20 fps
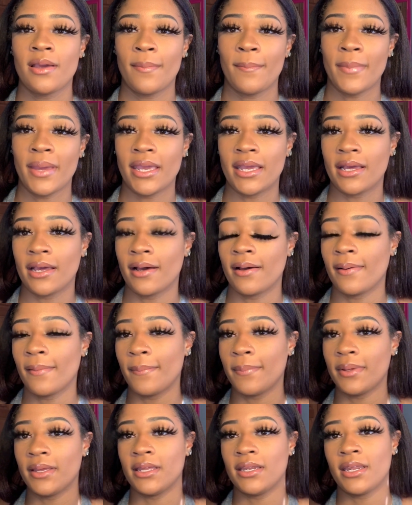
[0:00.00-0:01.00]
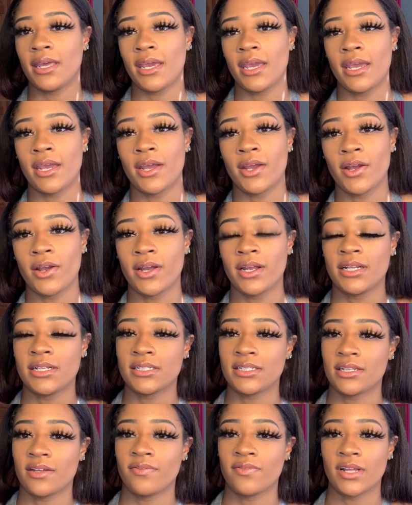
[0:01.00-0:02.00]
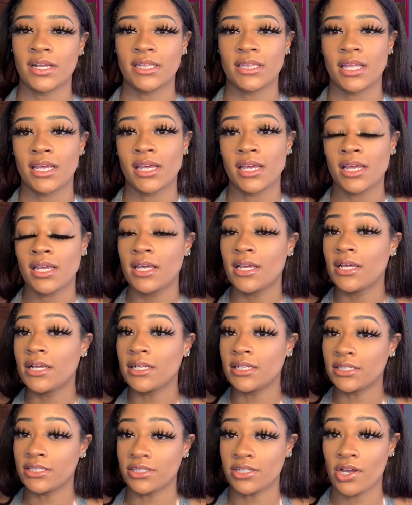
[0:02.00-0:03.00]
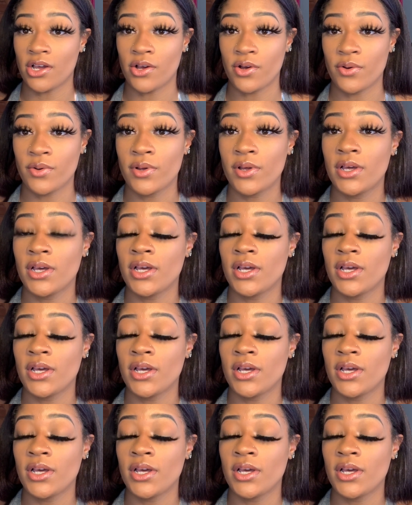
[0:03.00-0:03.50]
makeup and hair and stuff like that, so